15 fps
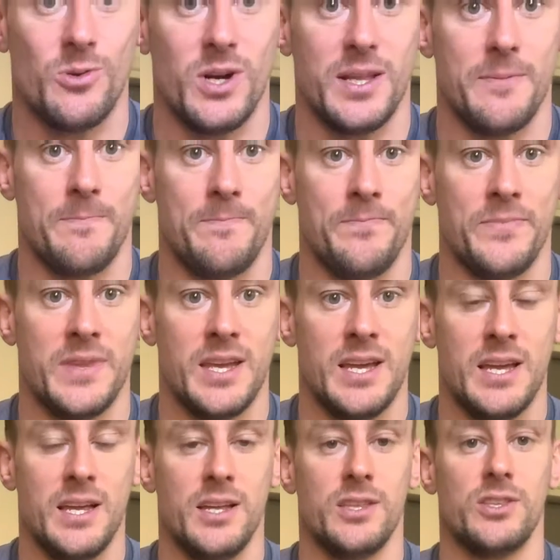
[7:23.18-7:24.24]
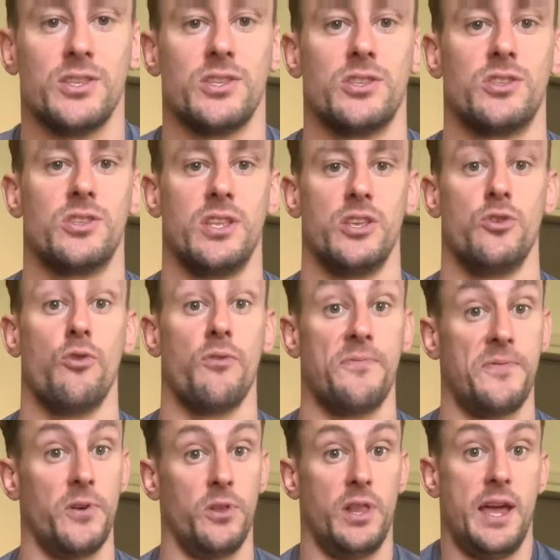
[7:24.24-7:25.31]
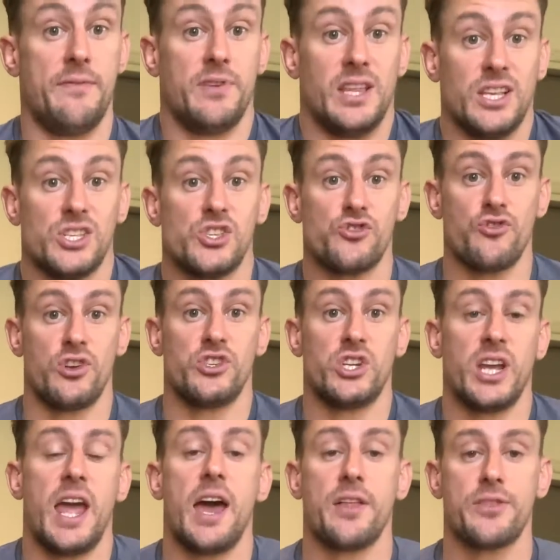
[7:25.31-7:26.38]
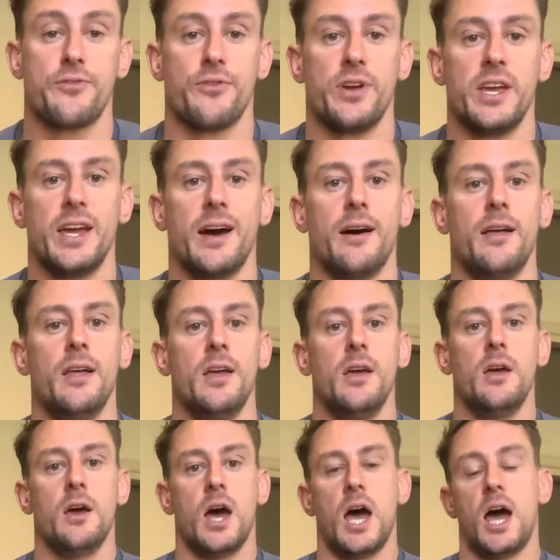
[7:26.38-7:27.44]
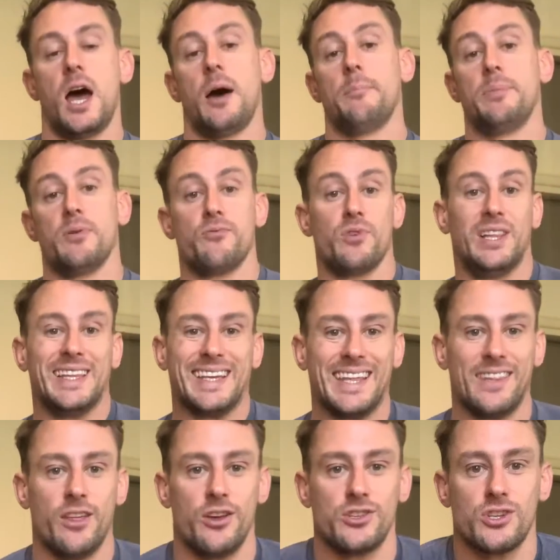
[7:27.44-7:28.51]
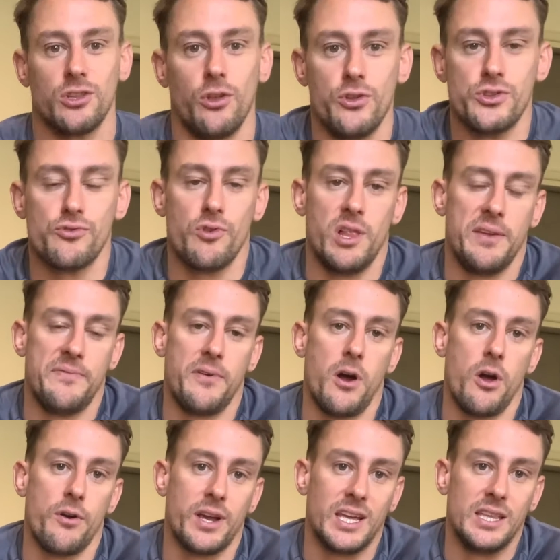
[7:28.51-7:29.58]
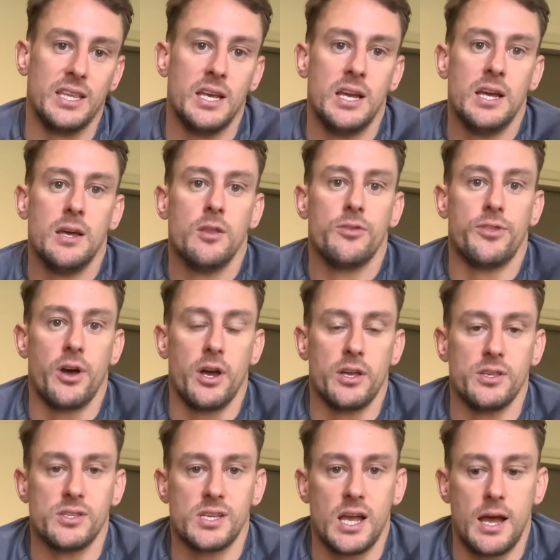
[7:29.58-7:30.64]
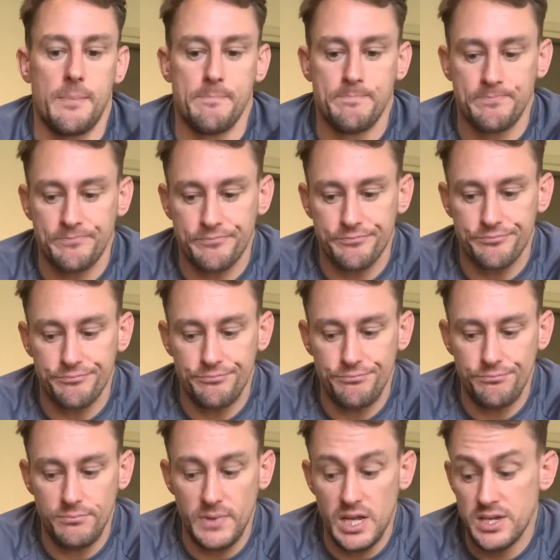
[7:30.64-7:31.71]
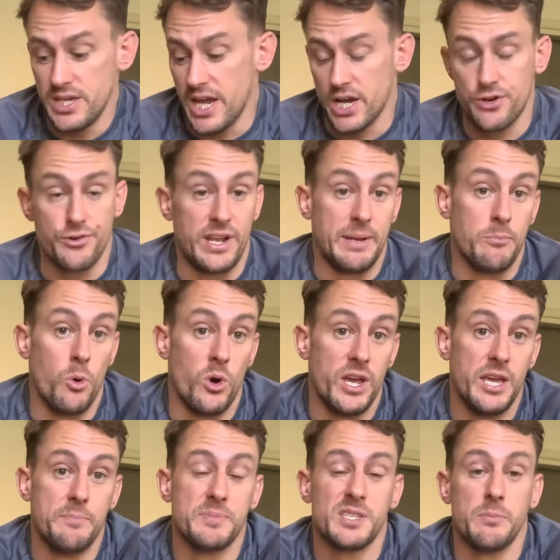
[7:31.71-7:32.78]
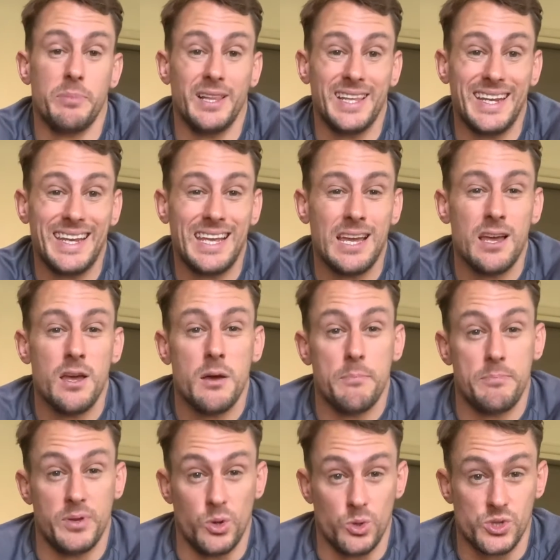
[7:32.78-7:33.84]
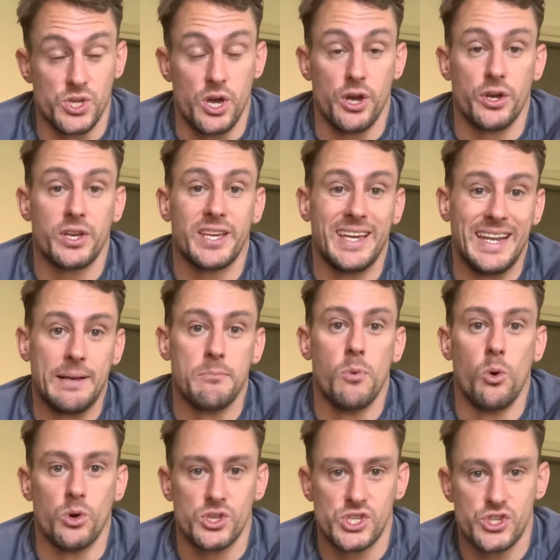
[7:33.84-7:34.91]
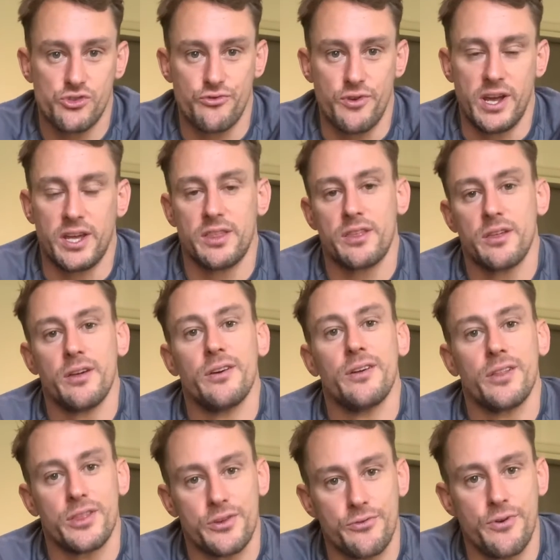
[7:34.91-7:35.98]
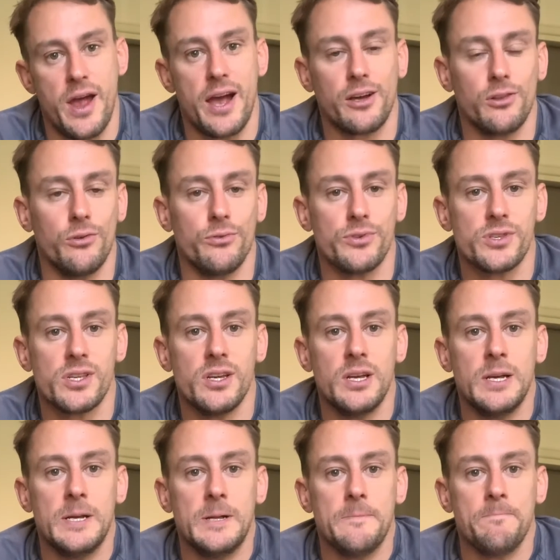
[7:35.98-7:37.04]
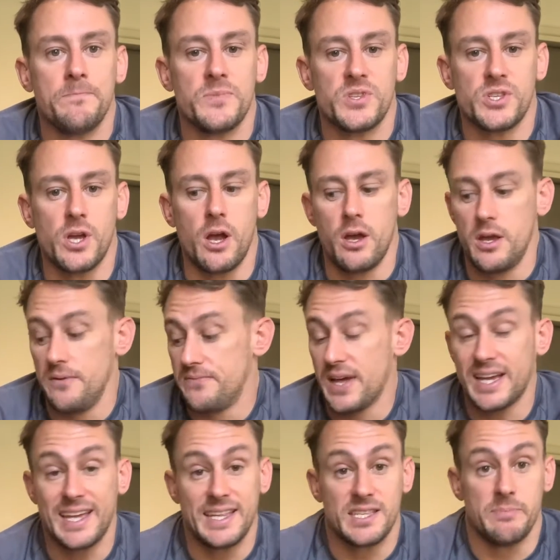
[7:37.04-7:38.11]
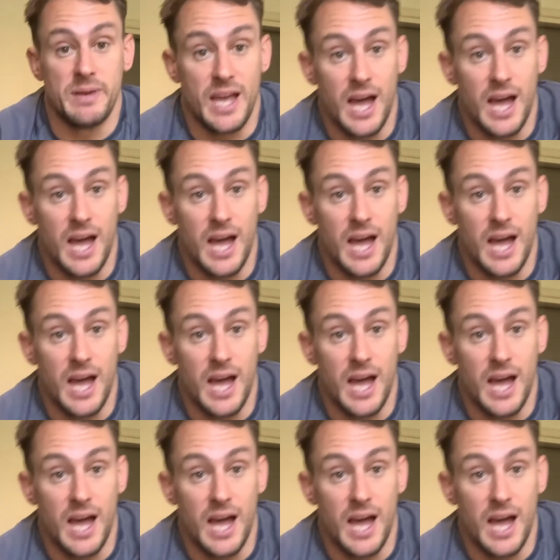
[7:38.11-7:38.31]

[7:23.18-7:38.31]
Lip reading: it, and you'll feel everything stretching out through here, but really getting those glutes really firing, and those, creating more hip stability, but also getting more strength through our glutes. So if that gets a bit